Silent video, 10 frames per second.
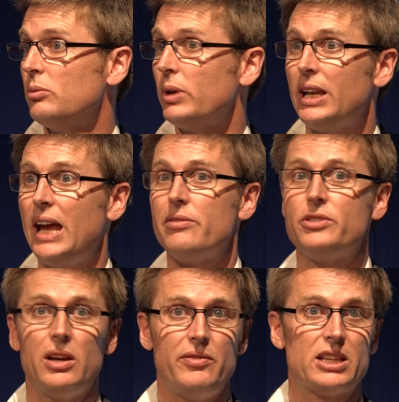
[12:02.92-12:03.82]
We can have
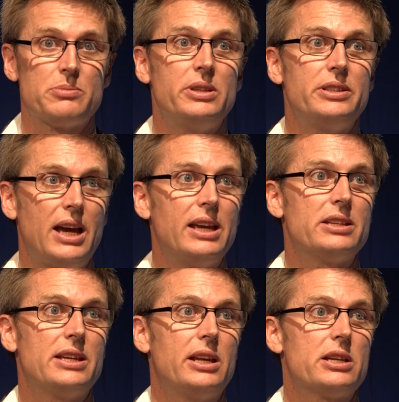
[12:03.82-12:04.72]
divestment
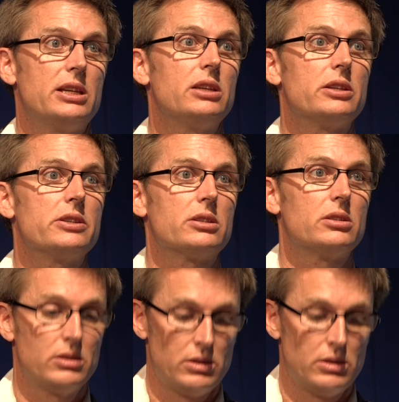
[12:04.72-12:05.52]
days at our centres.